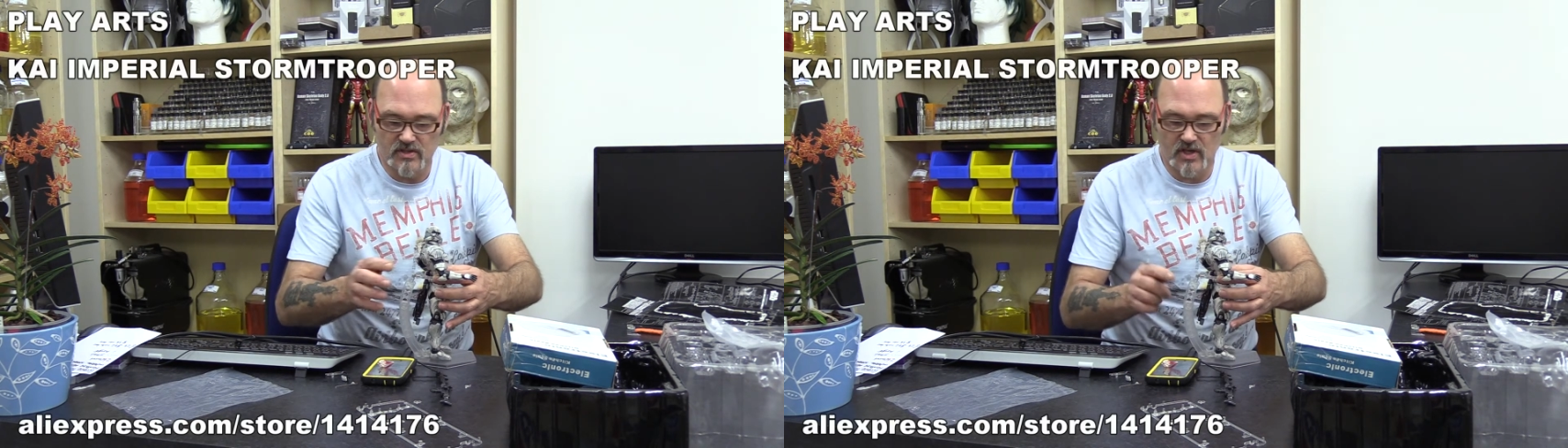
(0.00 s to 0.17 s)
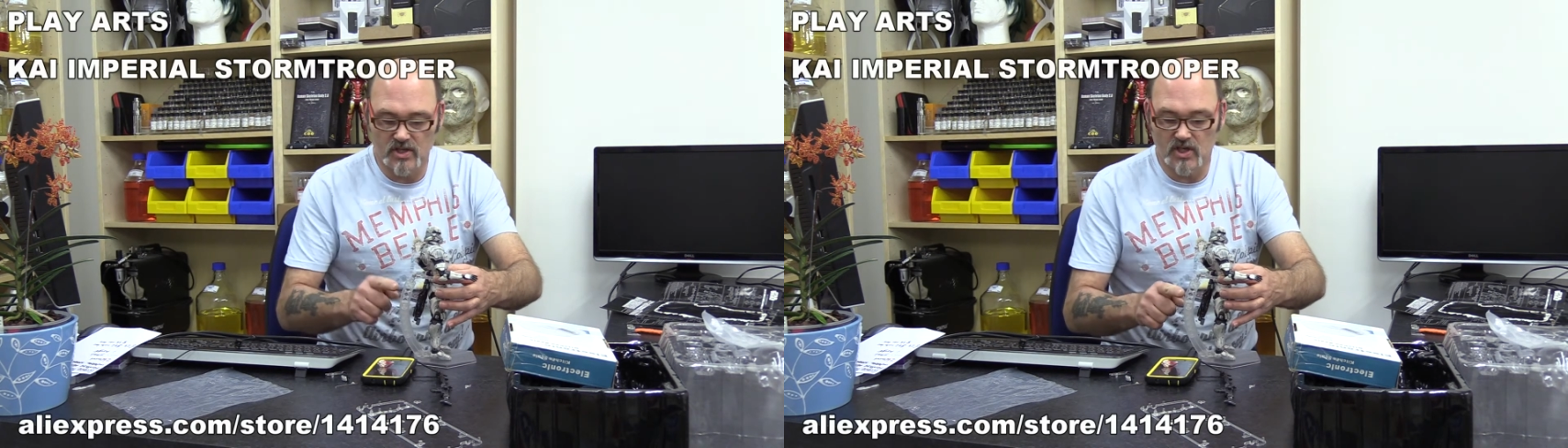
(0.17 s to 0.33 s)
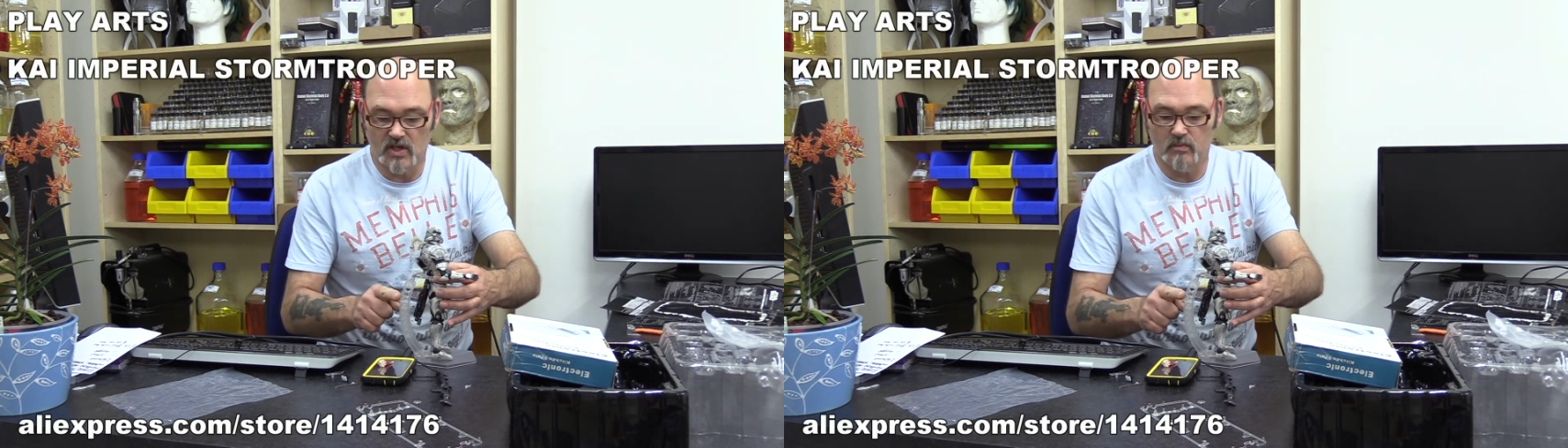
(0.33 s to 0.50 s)

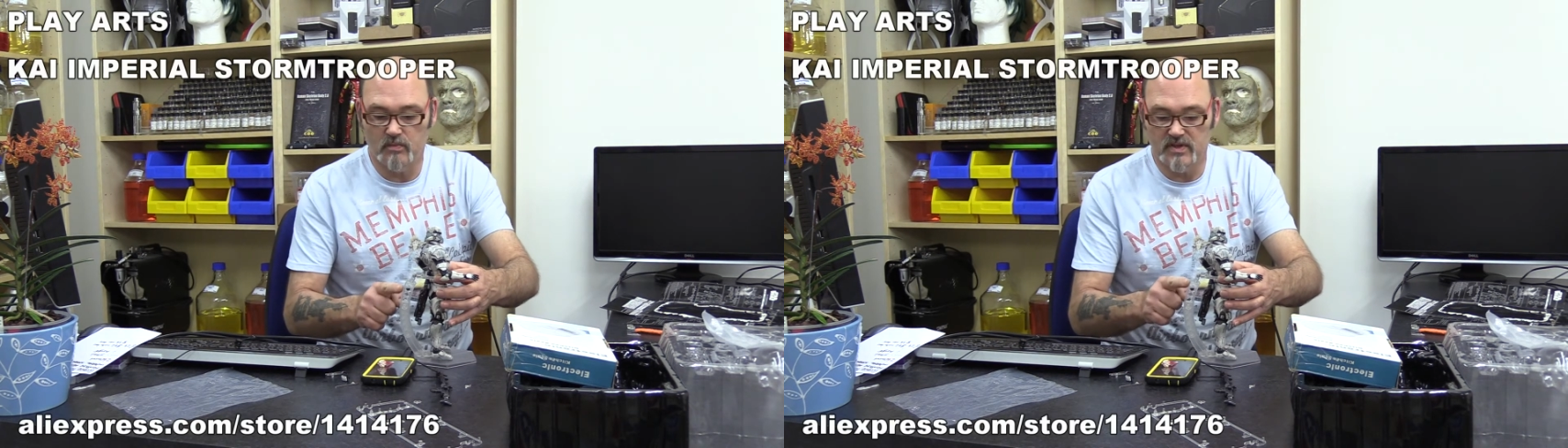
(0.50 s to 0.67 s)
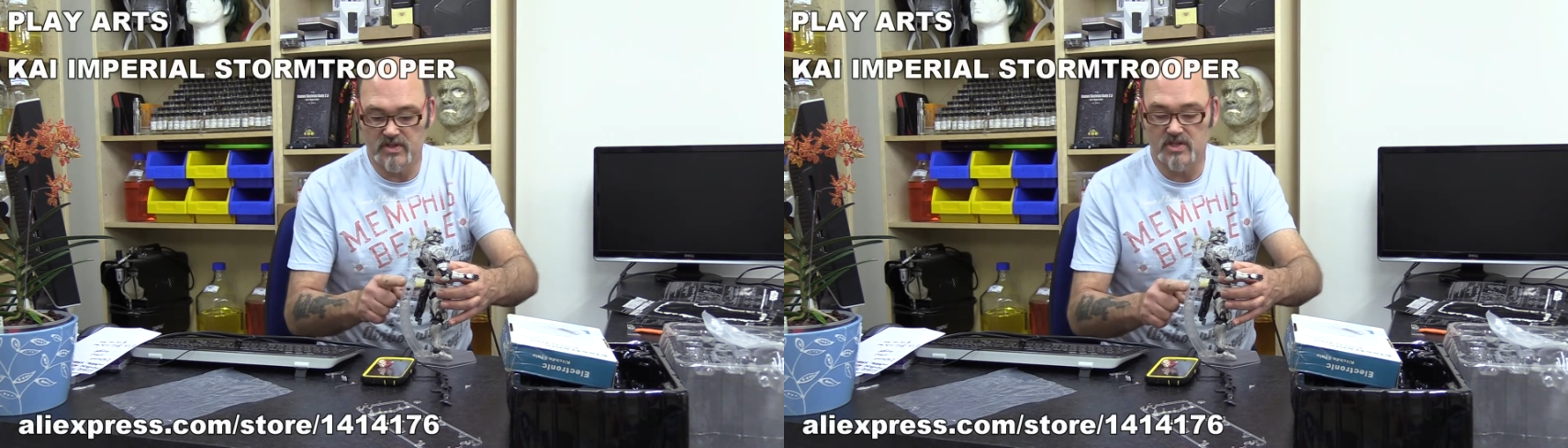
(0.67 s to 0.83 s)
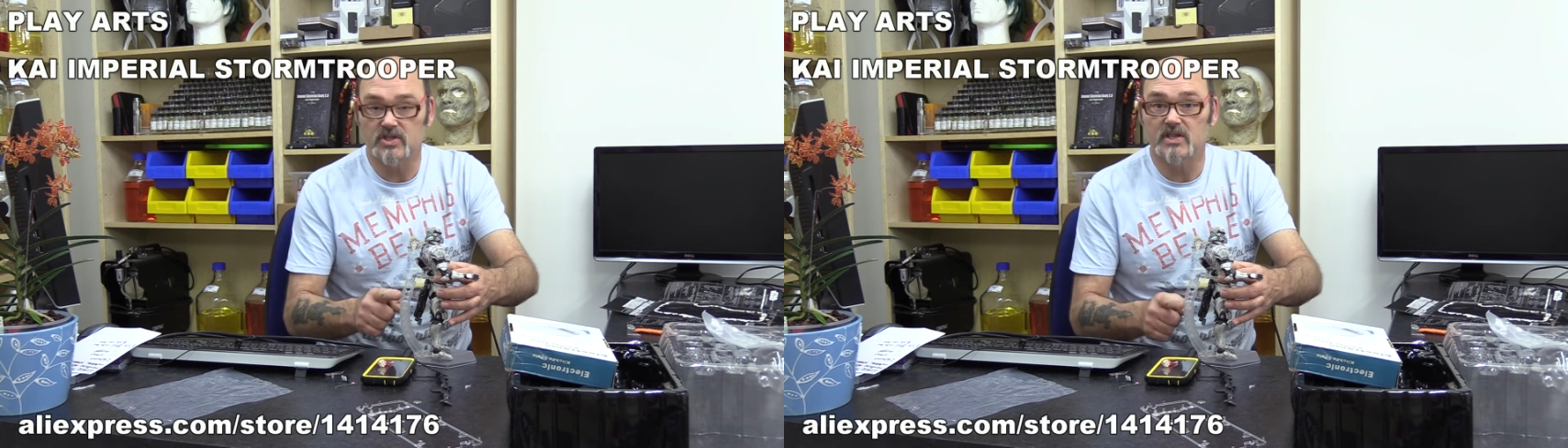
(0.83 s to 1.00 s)
because you can
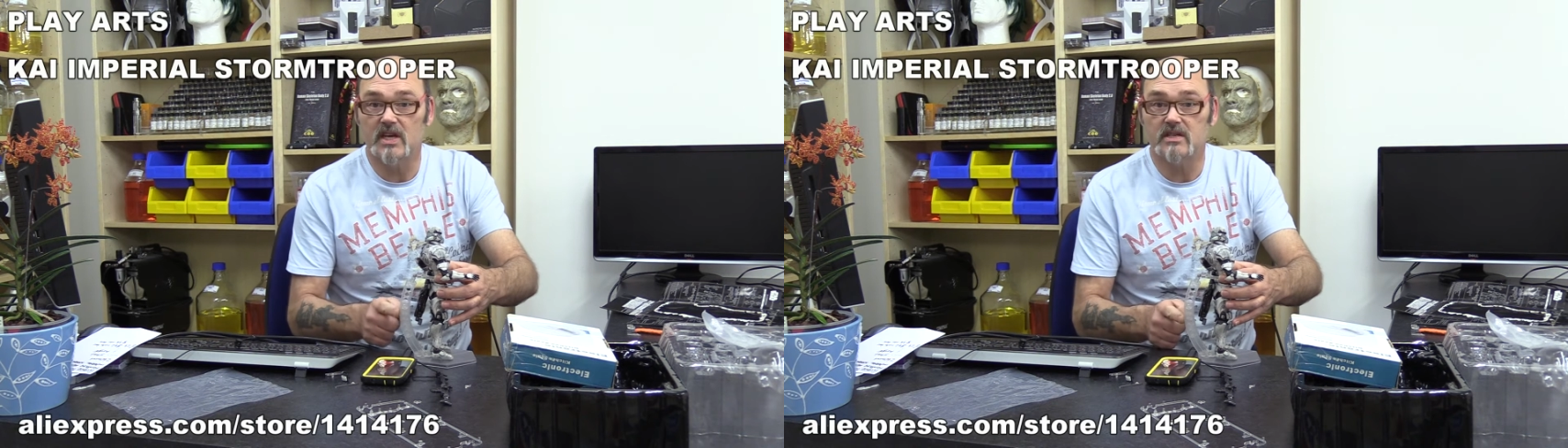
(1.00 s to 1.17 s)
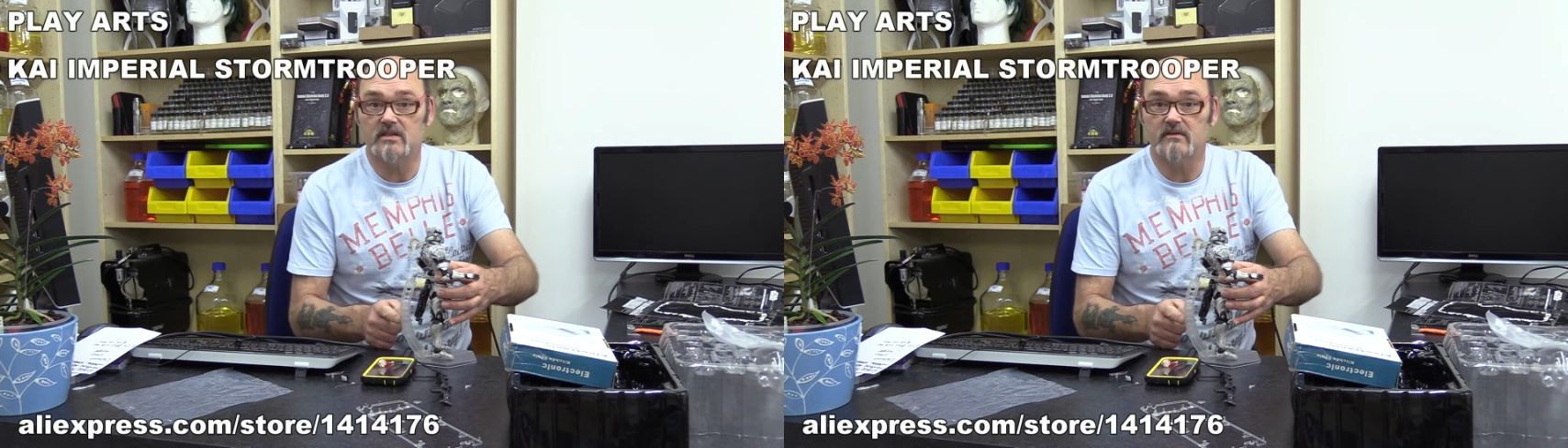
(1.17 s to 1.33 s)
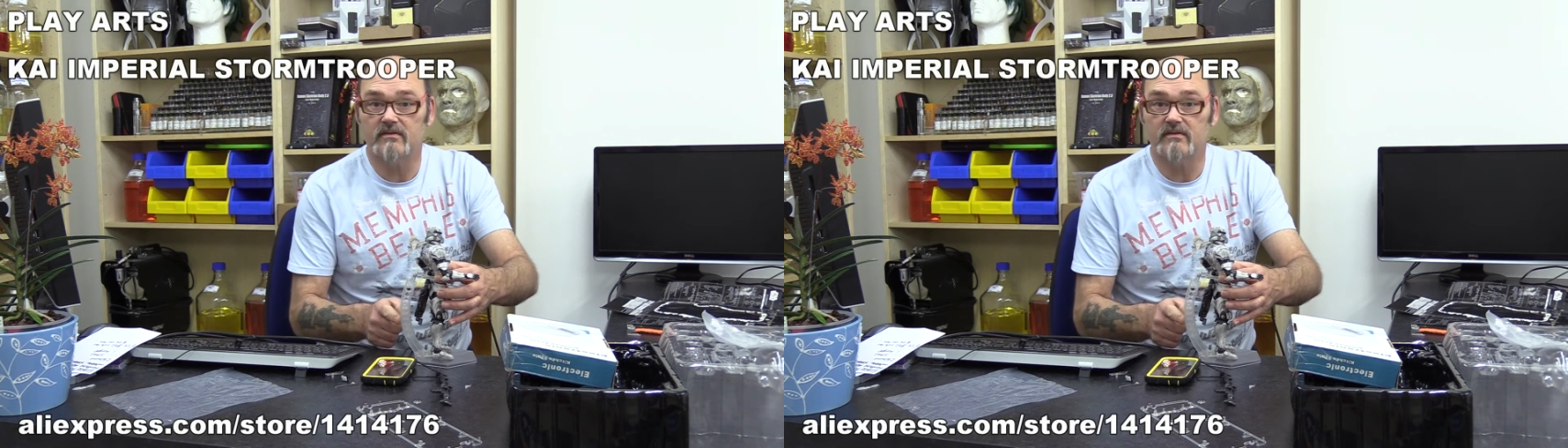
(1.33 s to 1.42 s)
position this